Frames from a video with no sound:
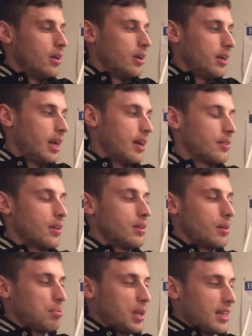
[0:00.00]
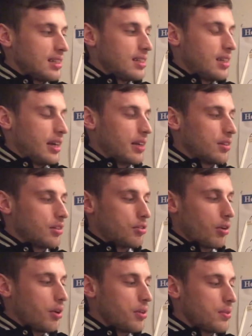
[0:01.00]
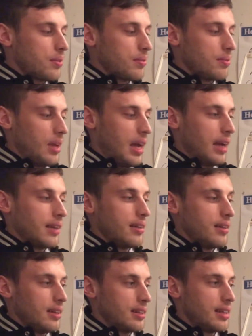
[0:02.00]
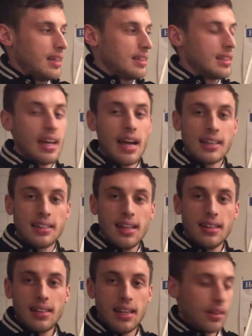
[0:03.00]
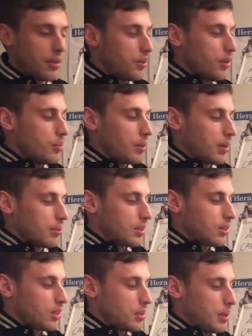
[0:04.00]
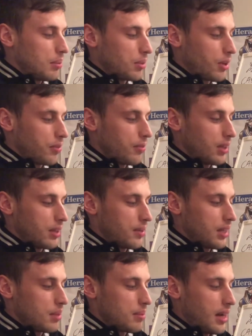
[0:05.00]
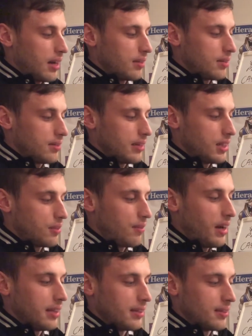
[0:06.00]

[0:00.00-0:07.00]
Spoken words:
yeah, the pluses are growth and it's easy to access. And the third one, which lots of people don't really think about, it's fun.